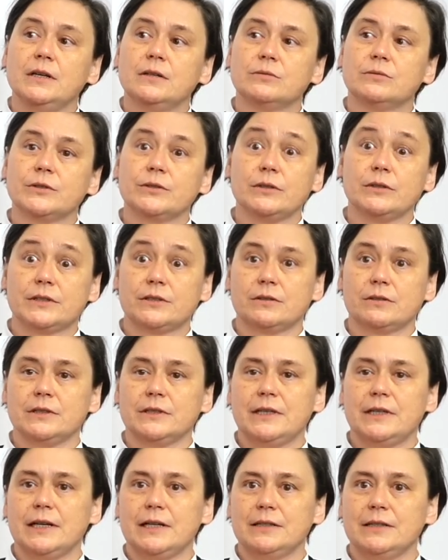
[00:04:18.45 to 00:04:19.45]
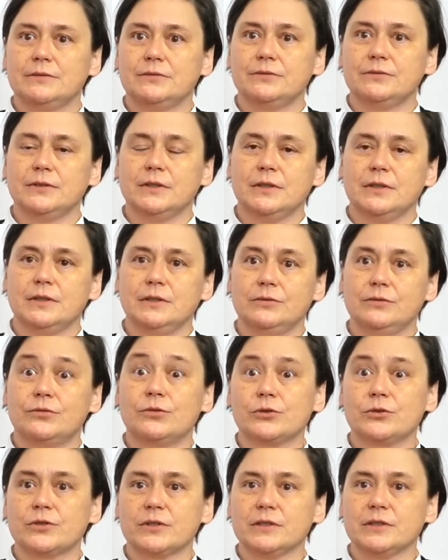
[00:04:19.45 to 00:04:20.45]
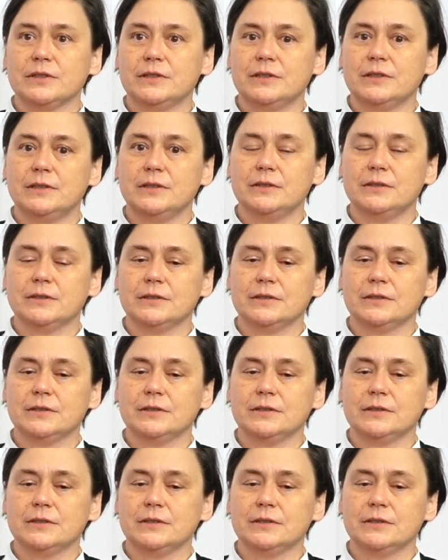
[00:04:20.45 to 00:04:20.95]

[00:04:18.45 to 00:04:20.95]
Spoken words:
where you actually have, unfortunately,